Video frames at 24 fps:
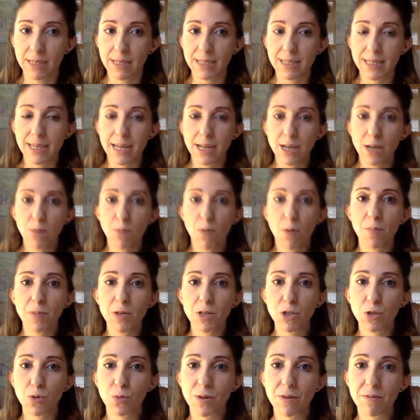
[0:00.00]
take a moment
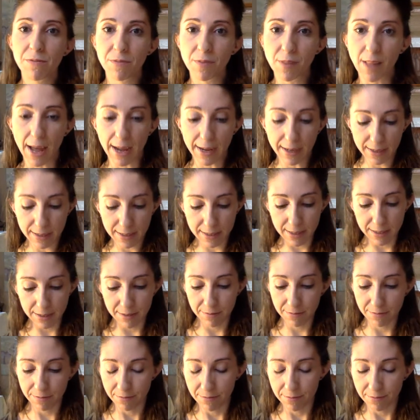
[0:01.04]
to reflect,
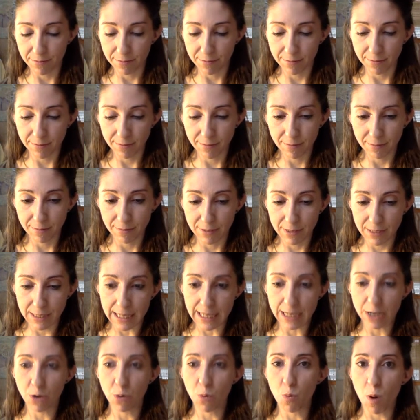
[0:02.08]

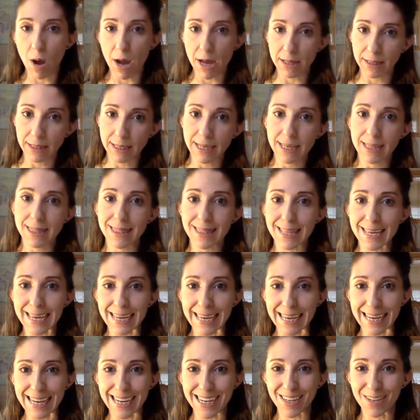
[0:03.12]
sitting quietly and
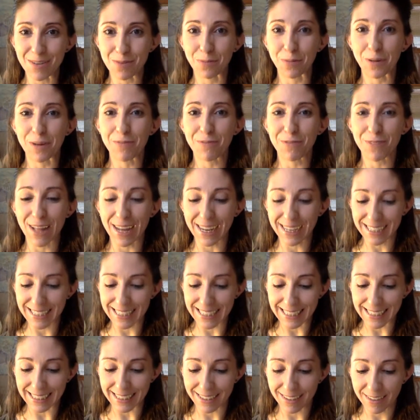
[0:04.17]
thinking,
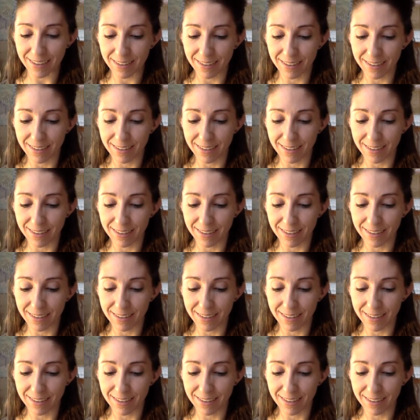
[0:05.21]
reflecting